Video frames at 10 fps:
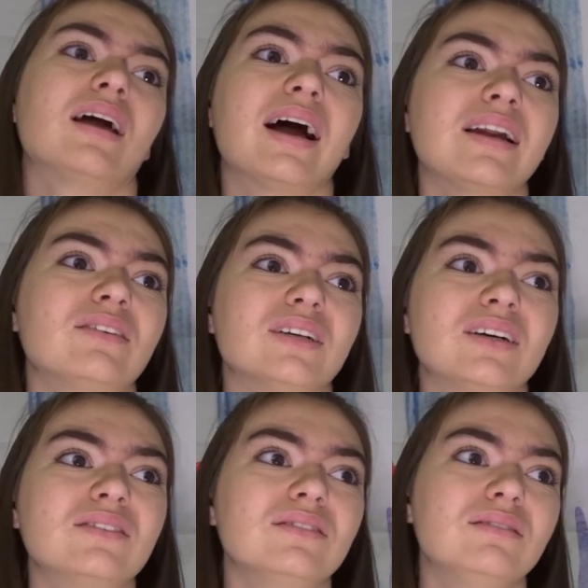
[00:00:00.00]
I don't
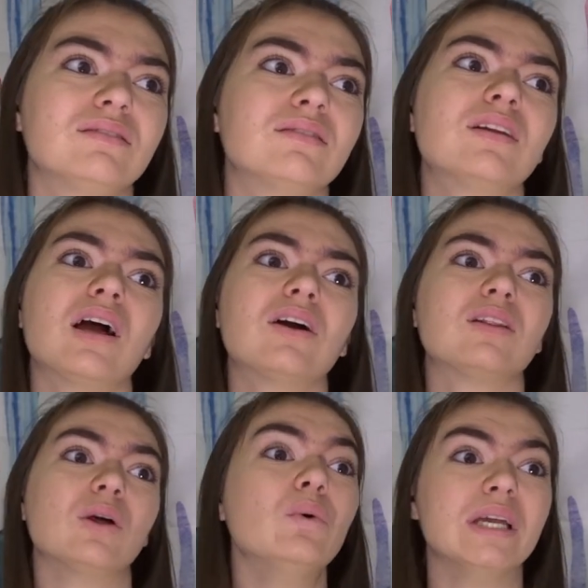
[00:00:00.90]
know,
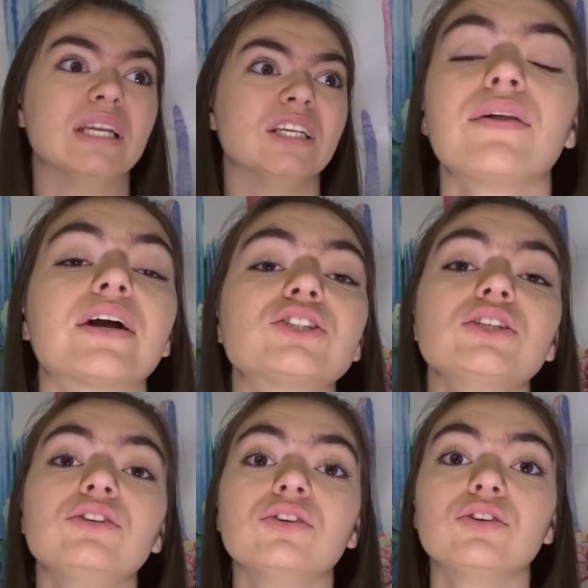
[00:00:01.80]
gluten. They're
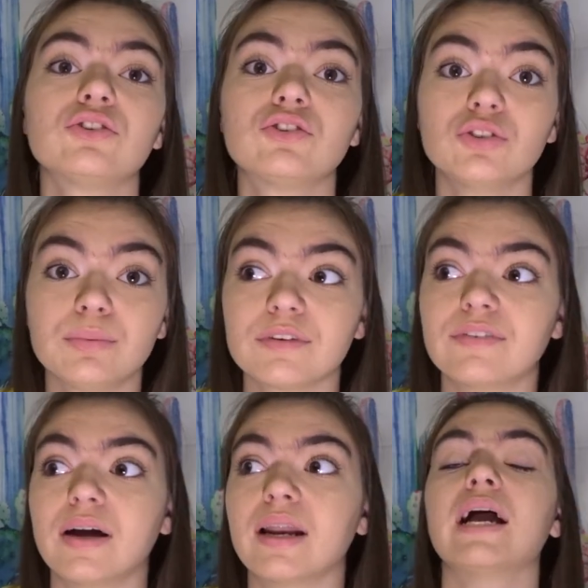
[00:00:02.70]
actually super
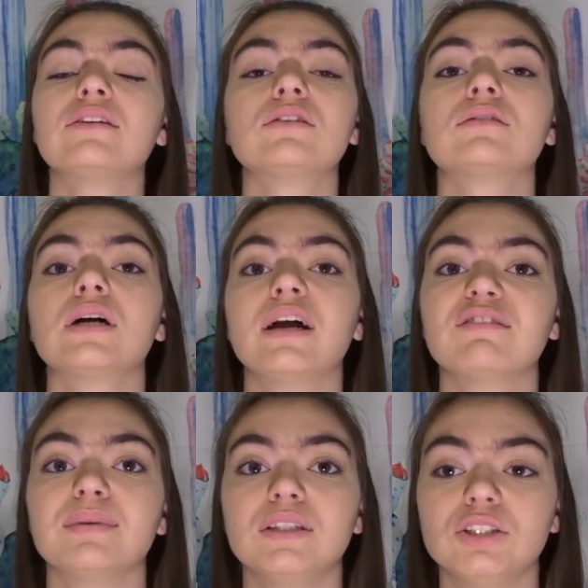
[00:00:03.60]
fun. I so far
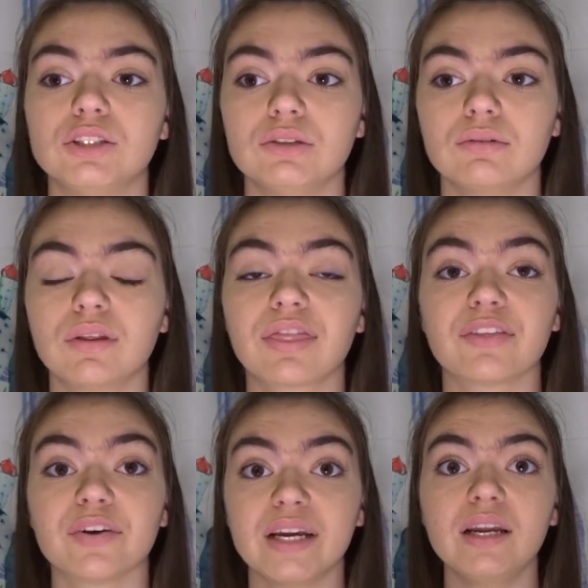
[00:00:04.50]
have been to
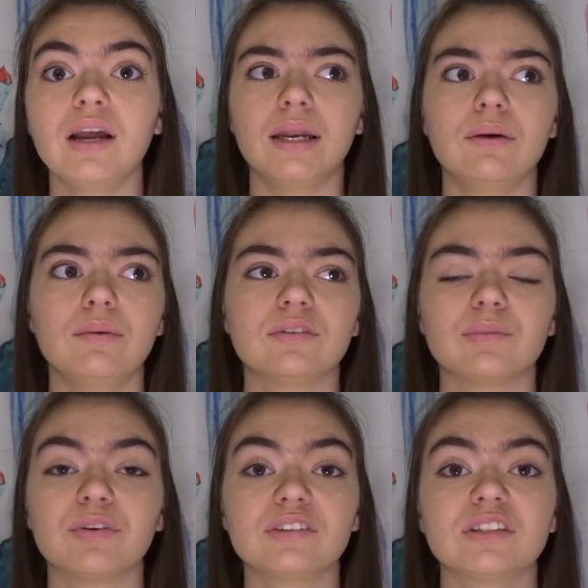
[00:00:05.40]
three and it was
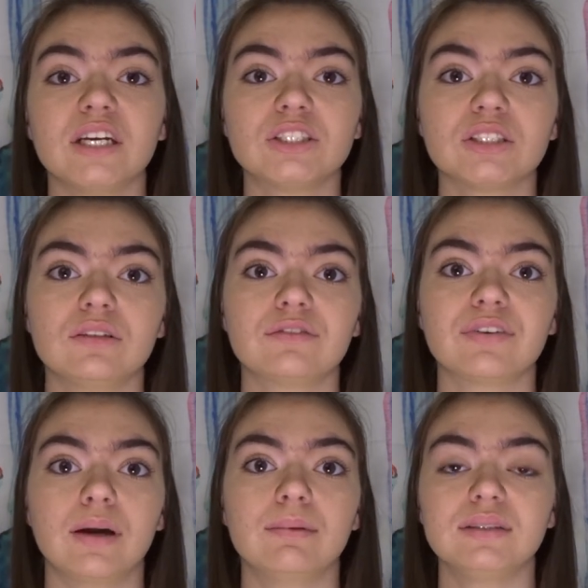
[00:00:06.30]
a presentation
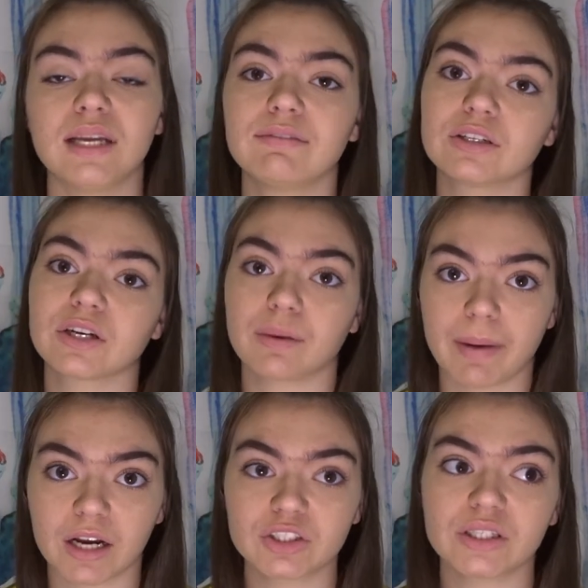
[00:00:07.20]
from David
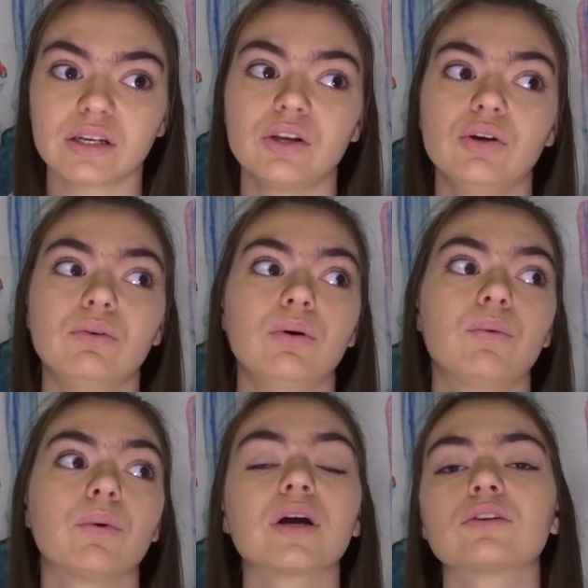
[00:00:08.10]
Kirkpatrick who
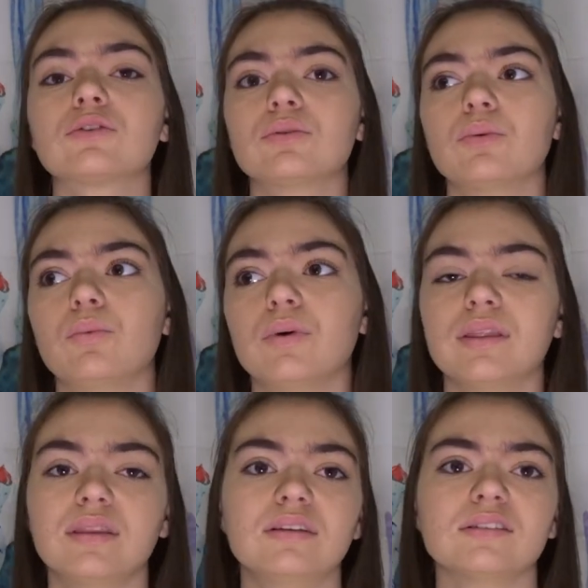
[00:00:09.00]
works
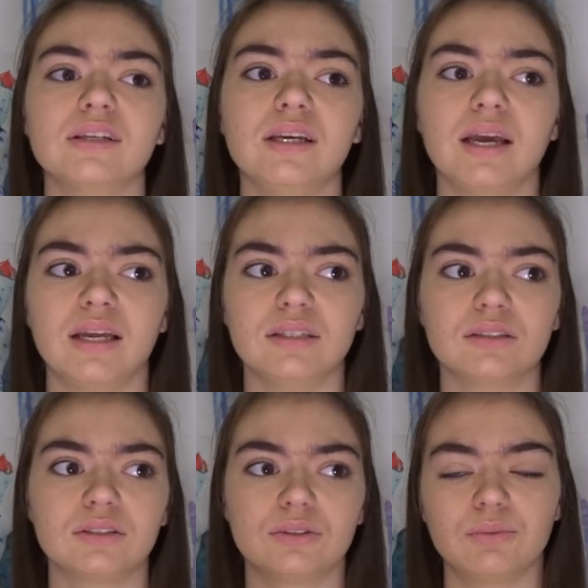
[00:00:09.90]
with Disney
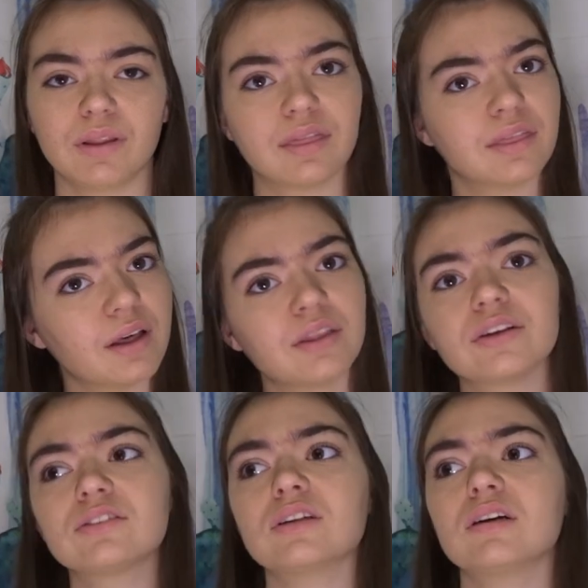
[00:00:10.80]
and with
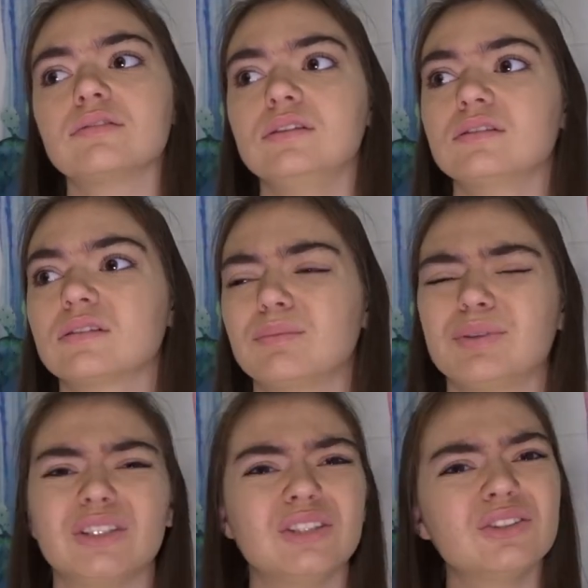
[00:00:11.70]
other stuff. He's a
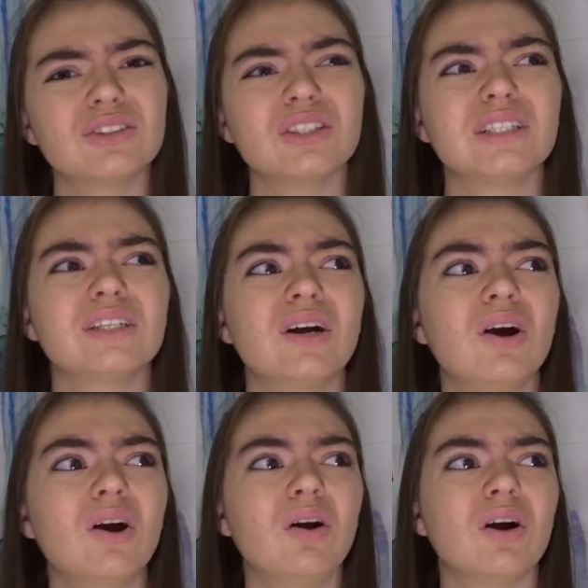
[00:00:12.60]
producer
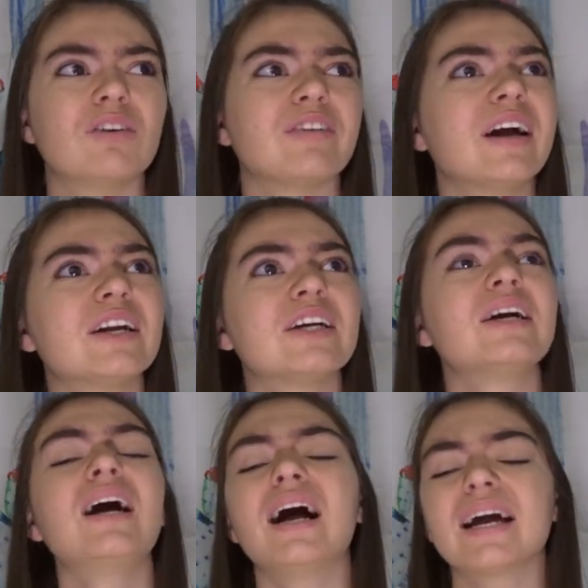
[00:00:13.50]
or
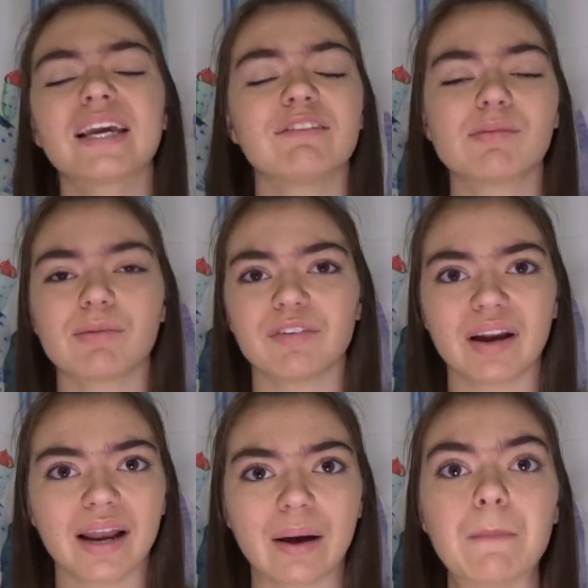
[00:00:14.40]
writer, I can't remember
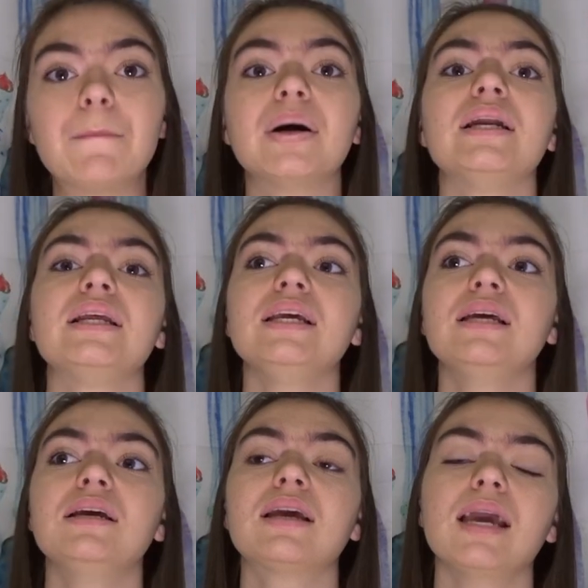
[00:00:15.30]
right now, but
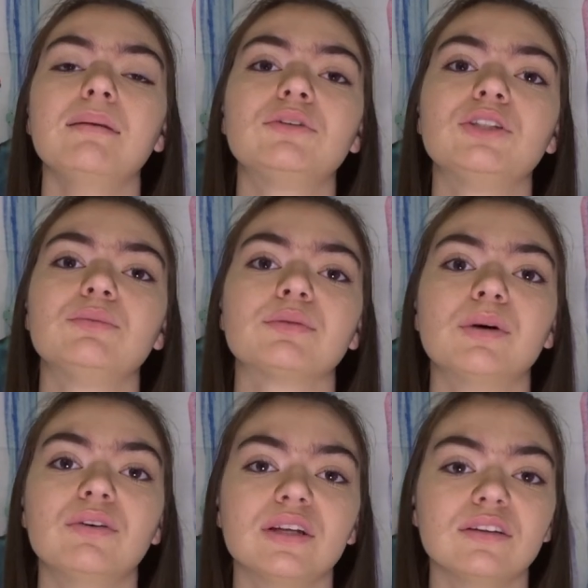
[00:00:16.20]
he came to
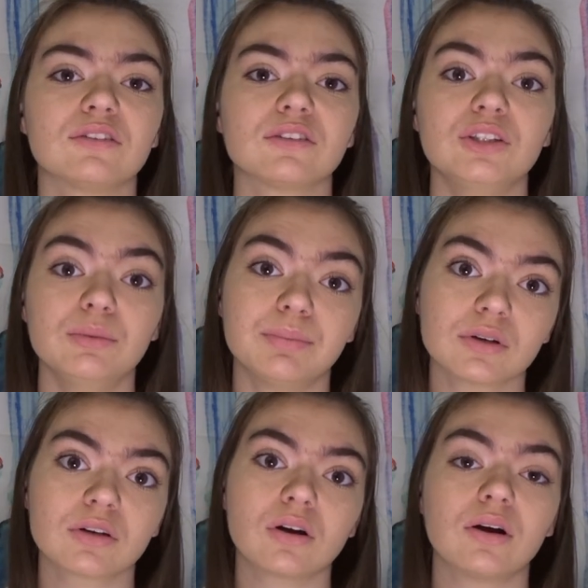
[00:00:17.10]
promote his new
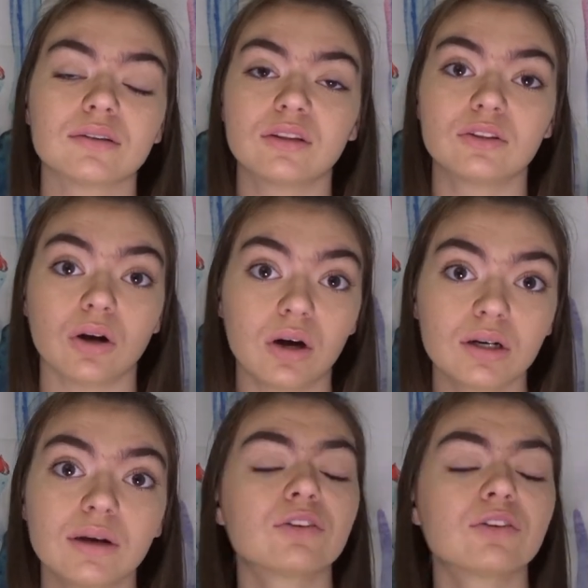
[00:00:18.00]
book called Dog.